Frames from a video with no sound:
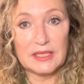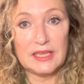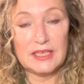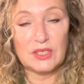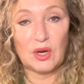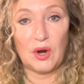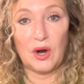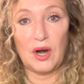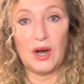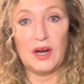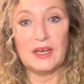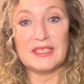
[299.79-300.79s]
These
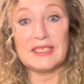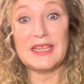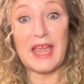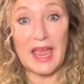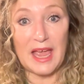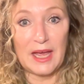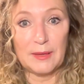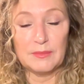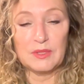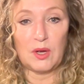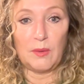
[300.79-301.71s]
are scams,